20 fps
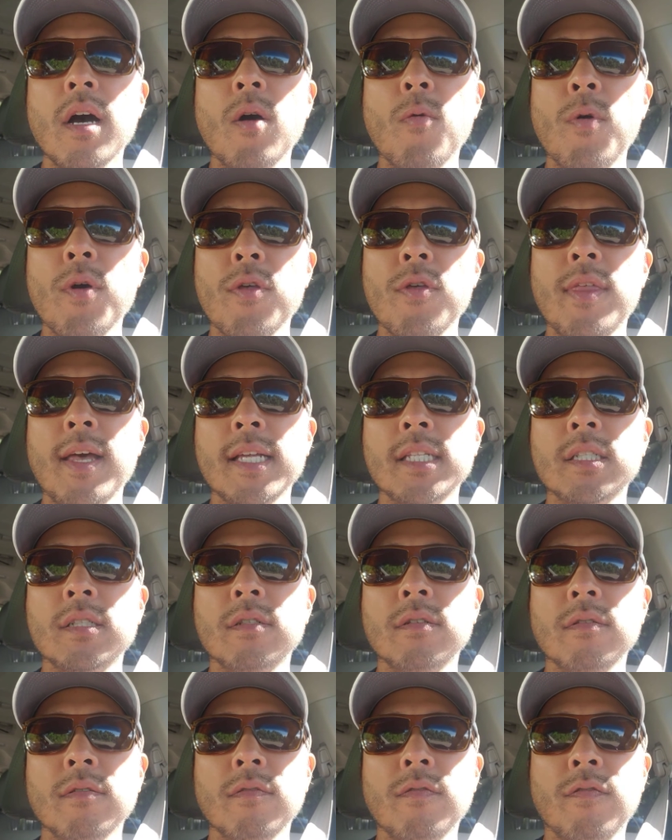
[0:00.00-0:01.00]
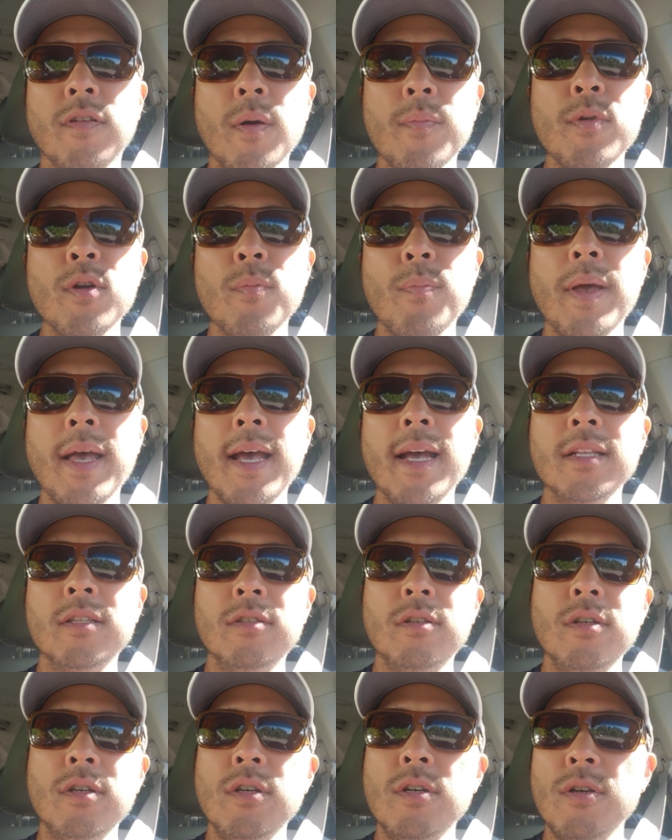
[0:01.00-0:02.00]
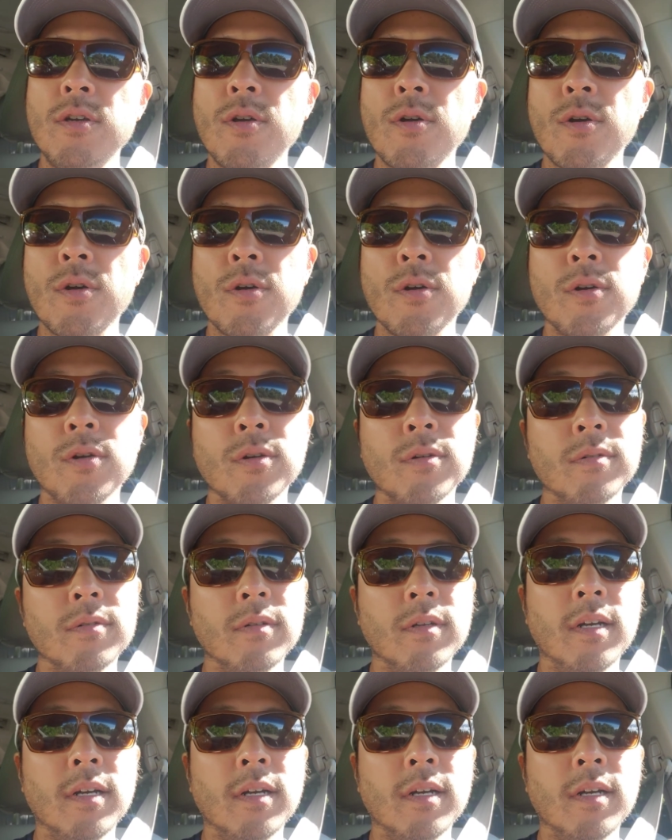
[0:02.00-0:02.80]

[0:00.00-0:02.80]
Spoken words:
whether that's from your bed to your